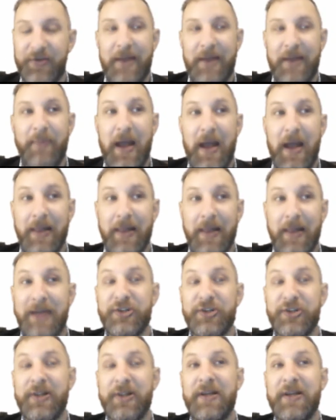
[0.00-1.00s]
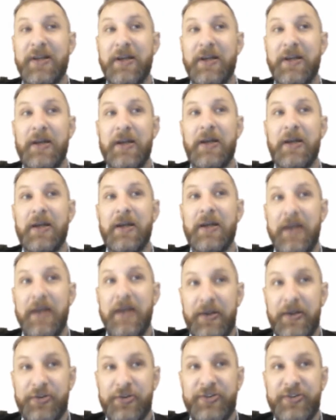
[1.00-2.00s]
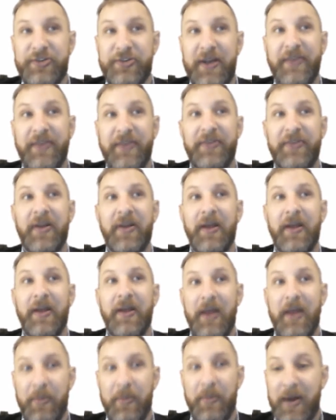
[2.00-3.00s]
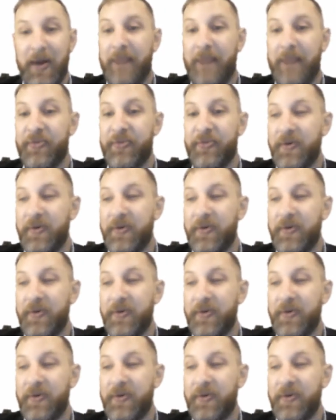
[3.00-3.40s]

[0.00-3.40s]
Biologically intersexed and perhaps